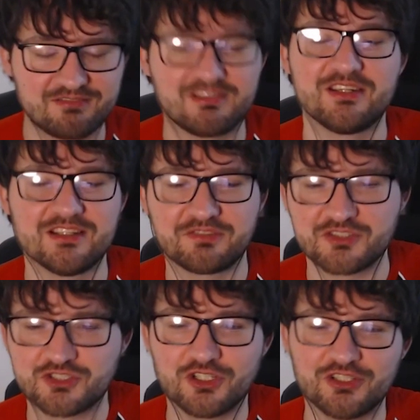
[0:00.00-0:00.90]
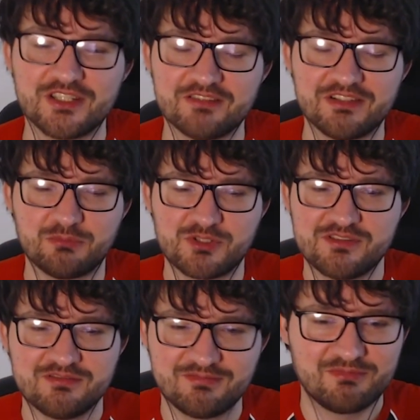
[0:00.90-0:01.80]
career for Scotland if he
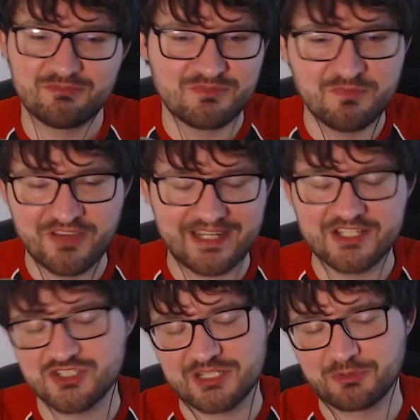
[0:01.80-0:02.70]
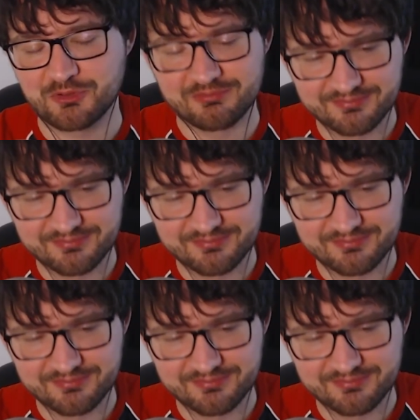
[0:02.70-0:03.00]
wasn't very injury prone.